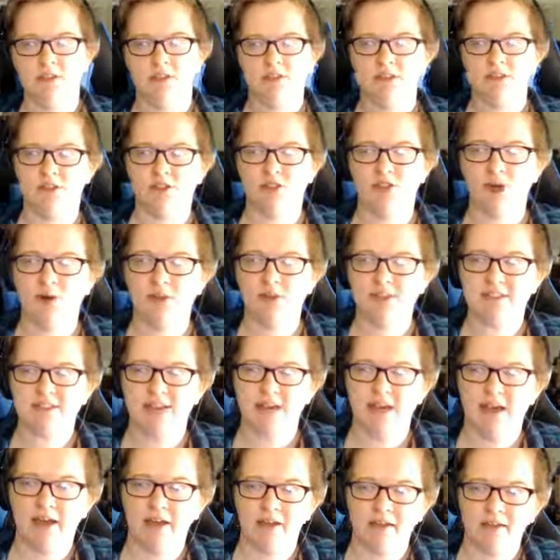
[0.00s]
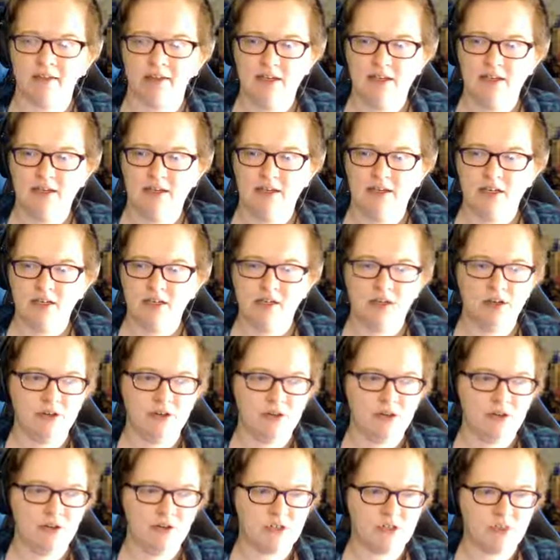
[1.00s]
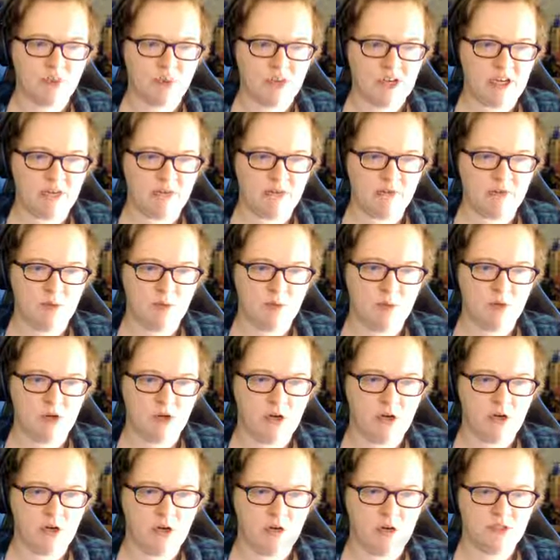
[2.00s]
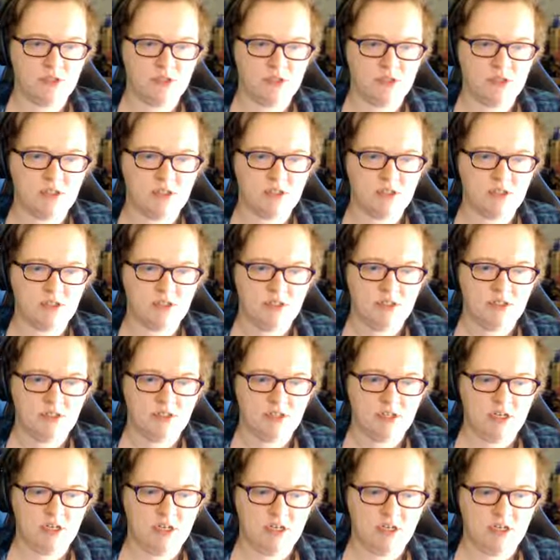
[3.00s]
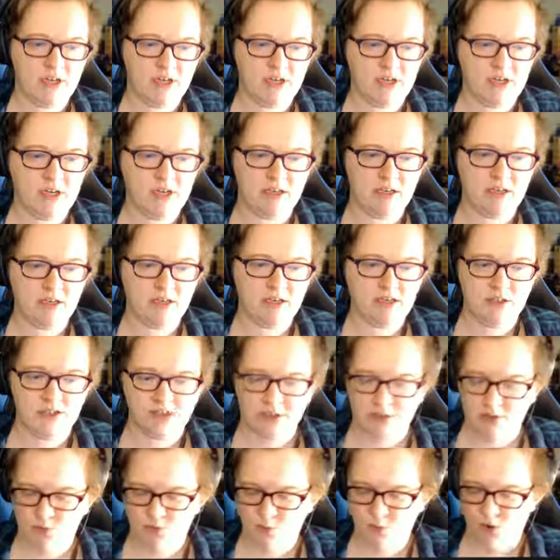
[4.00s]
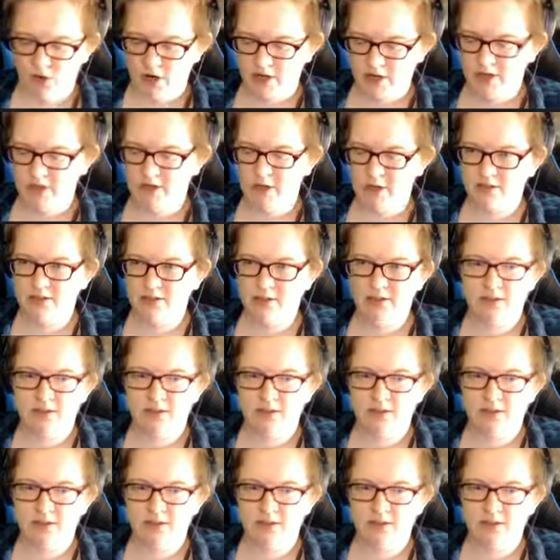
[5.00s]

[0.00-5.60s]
So it's like, you go to spice rib roast and you hit 1,